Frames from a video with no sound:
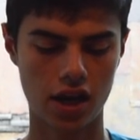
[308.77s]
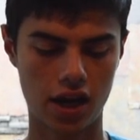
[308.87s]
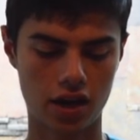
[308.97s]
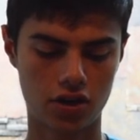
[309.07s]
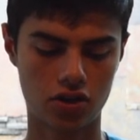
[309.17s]

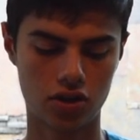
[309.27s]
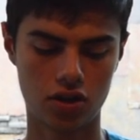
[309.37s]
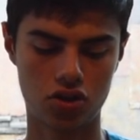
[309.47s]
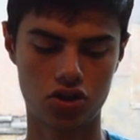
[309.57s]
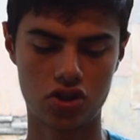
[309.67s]
and you're
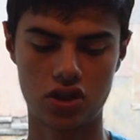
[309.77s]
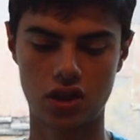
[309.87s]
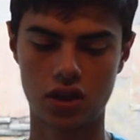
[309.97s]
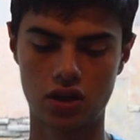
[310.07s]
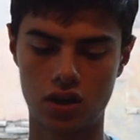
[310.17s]
gonna just
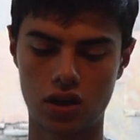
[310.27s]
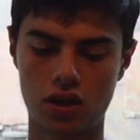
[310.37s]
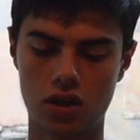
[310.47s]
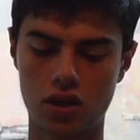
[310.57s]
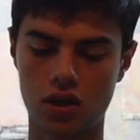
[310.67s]
stick it
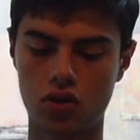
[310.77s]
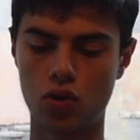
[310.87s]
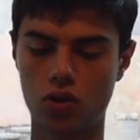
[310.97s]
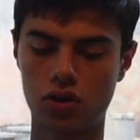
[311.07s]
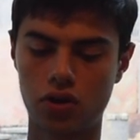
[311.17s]
in the
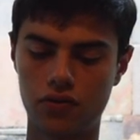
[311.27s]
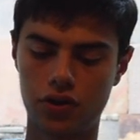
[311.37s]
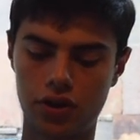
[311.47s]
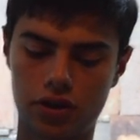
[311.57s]
corner of your